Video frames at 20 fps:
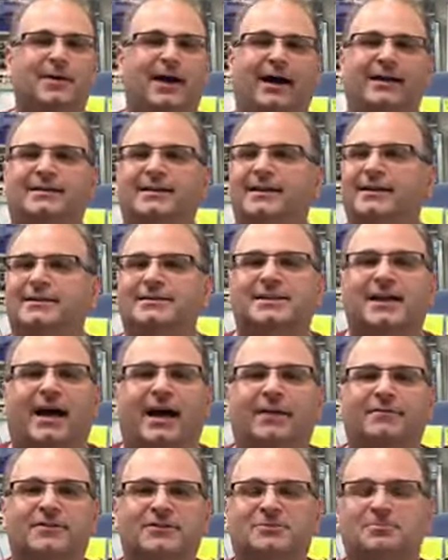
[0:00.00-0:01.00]
did this
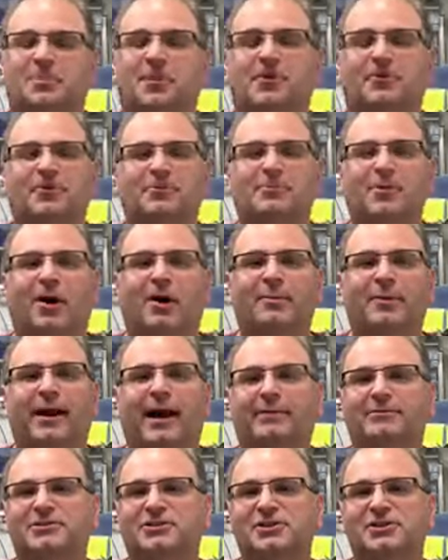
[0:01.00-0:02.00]
kind of a spur of the moment.
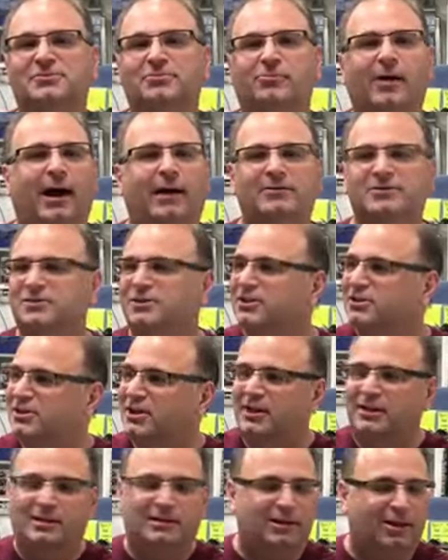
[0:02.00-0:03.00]
I was
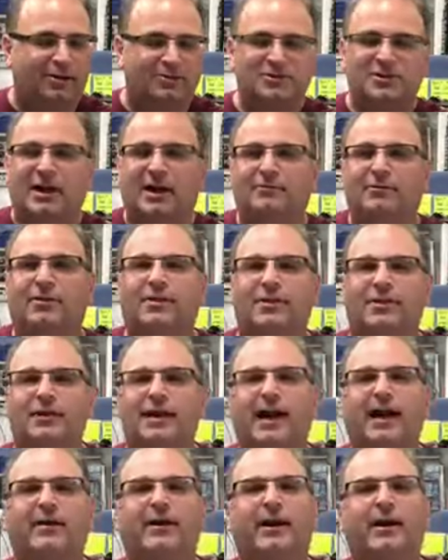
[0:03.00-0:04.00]
just closing everything
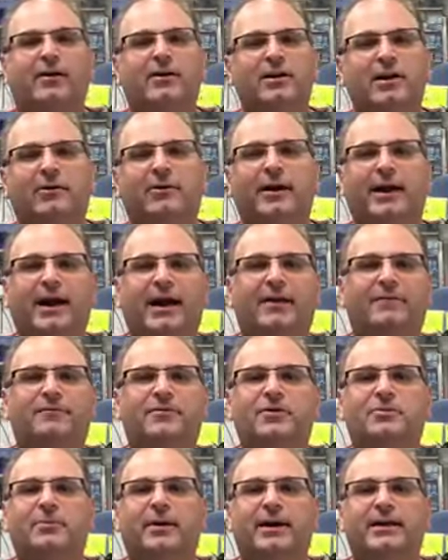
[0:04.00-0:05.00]
down, and I go, you know what, I got a
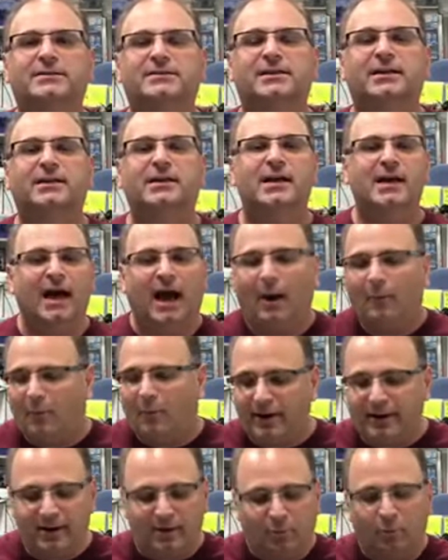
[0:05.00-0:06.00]
few minutes, and I
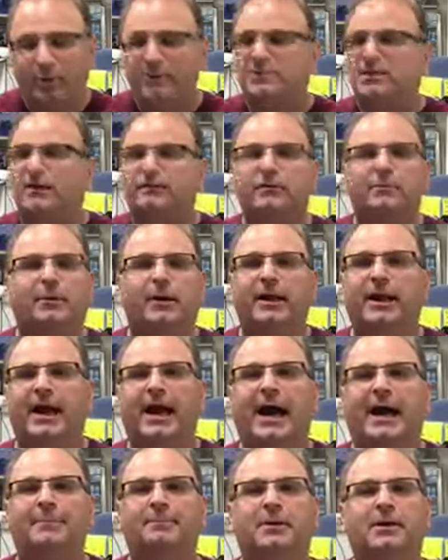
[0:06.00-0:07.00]
wanted to wish everybody
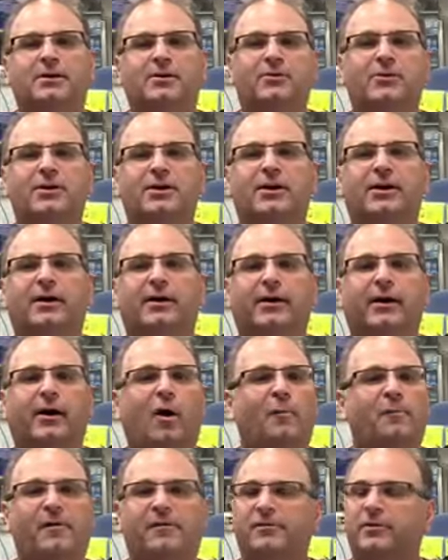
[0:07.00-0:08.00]
a happy new year, and
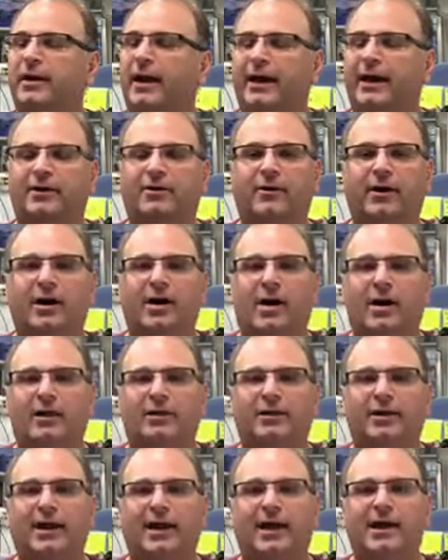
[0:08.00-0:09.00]
I hope everyone had a great
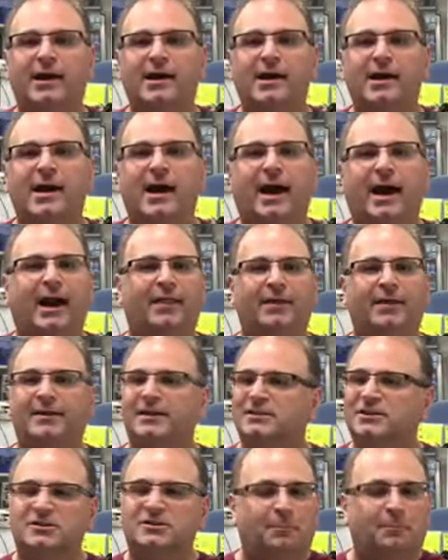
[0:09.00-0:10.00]
holiday.
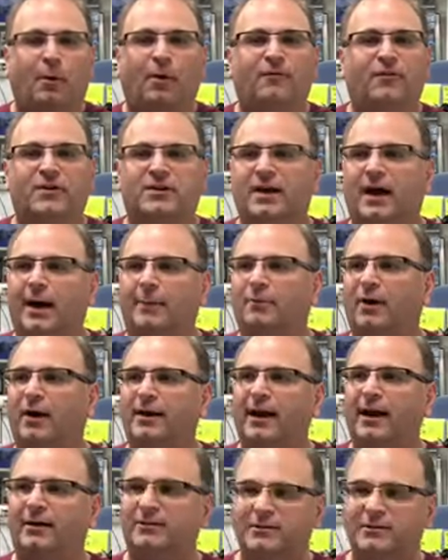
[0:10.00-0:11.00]
And I thought, this is the perfect
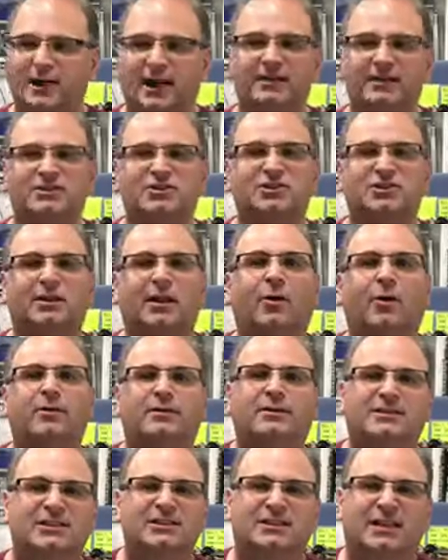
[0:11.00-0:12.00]
time right now. It's kind of
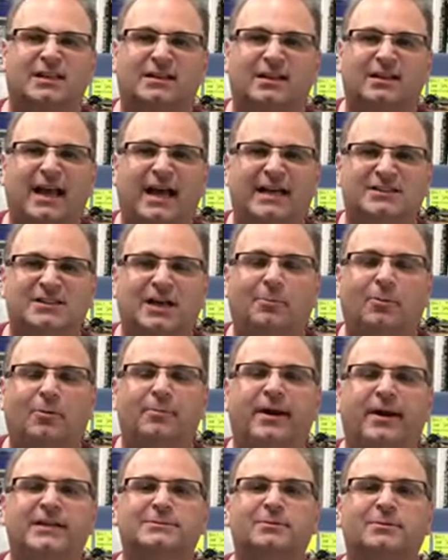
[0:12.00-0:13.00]
slow just at the last
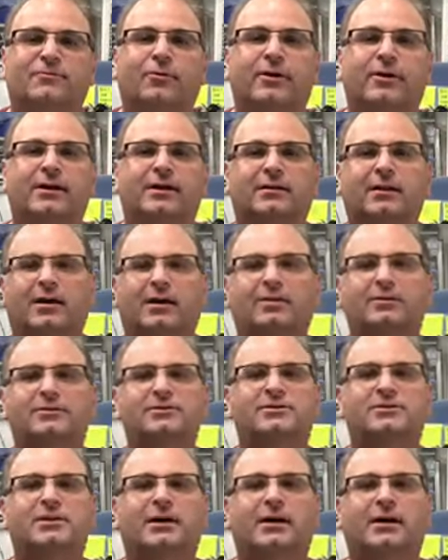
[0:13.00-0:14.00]
couple minutes before you close,
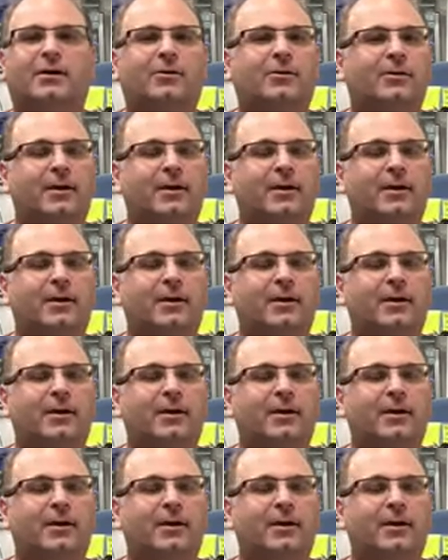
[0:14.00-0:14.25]
so